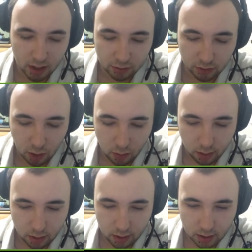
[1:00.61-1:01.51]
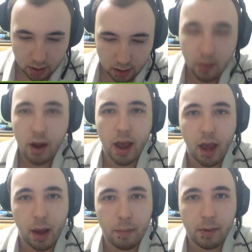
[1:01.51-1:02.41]
So here I
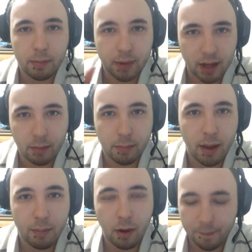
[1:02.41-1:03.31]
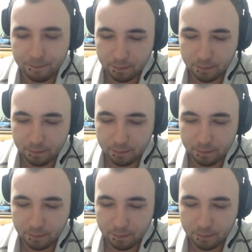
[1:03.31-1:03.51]
am picking paintball.